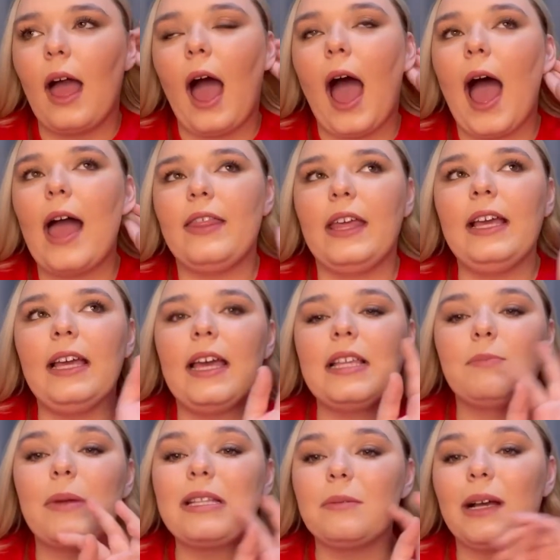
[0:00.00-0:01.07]
I think it's
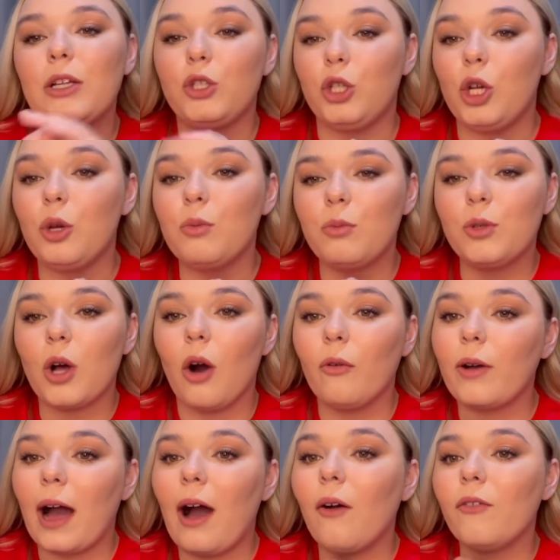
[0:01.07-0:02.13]
meant to be like dupes of
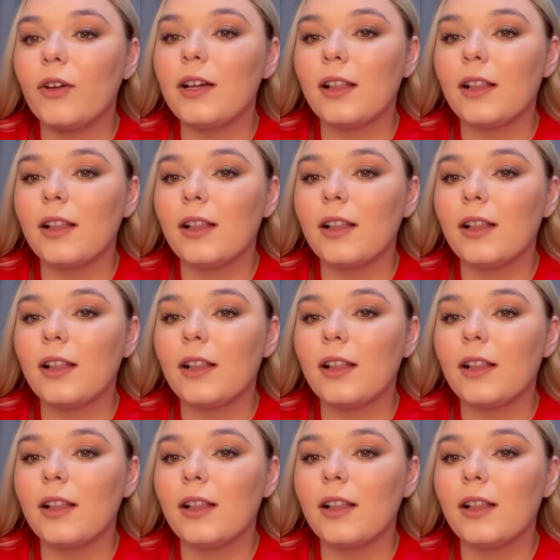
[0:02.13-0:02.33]
Calvin